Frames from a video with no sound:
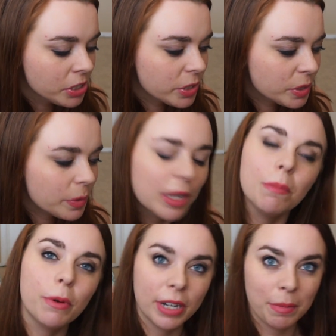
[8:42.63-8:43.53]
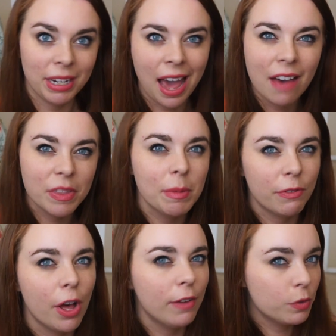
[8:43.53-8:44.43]
So it's really important to me to have them
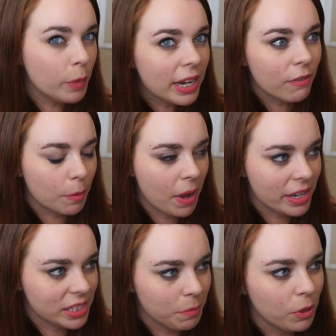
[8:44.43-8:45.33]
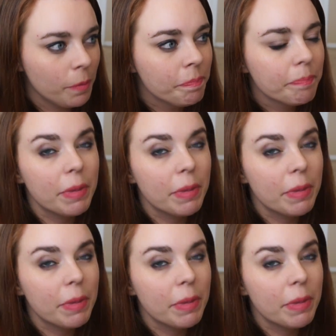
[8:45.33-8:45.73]
involved whenever possible,